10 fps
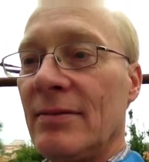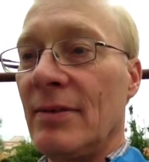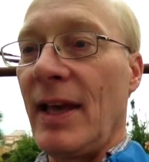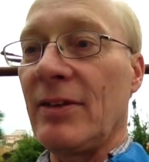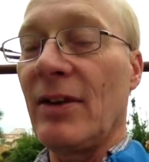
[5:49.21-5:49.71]

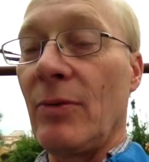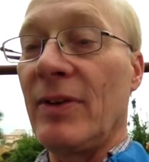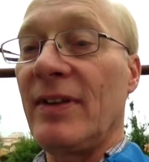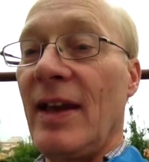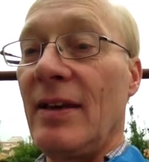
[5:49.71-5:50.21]
That's how we'd
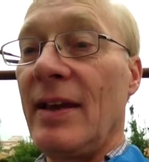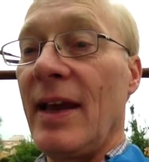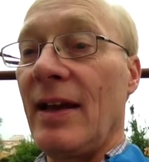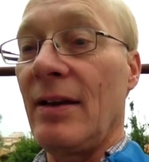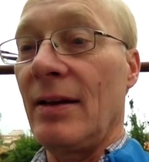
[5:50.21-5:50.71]
say it in
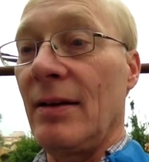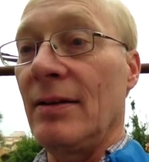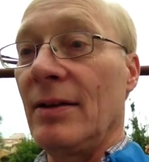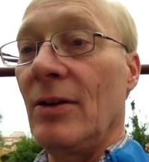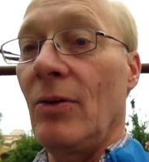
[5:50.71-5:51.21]
Canada.
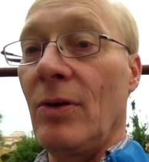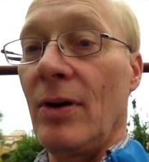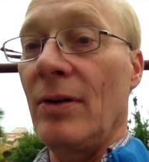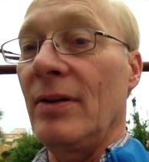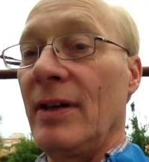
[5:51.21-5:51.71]

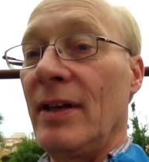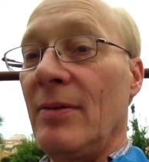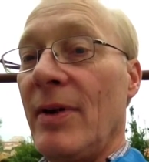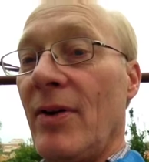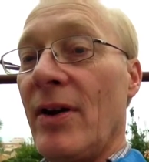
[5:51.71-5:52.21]
Or in
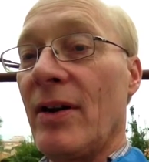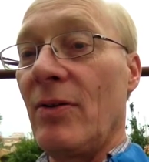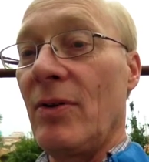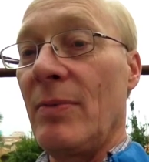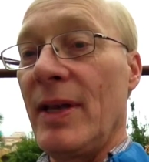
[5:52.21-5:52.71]
America, it
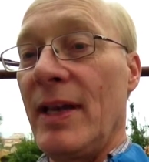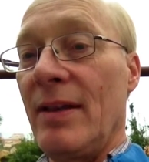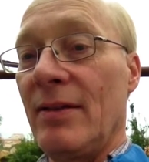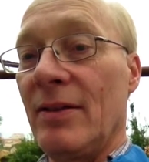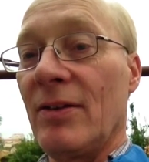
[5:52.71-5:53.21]
would be,
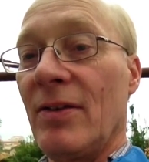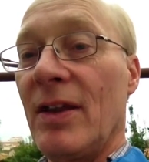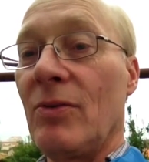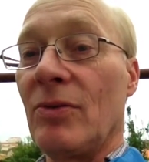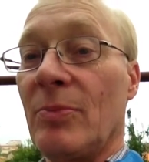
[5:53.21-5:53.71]
the
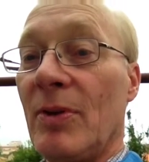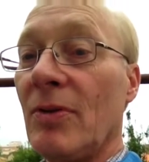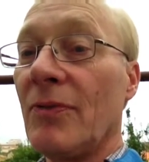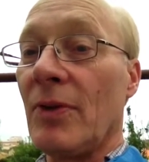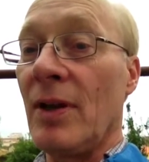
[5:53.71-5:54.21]
cathedral's
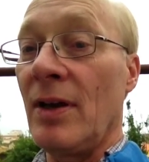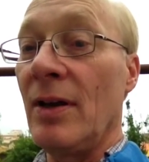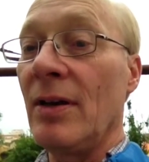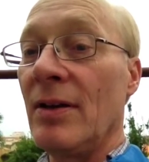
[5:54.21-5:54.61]
beautiful, huh?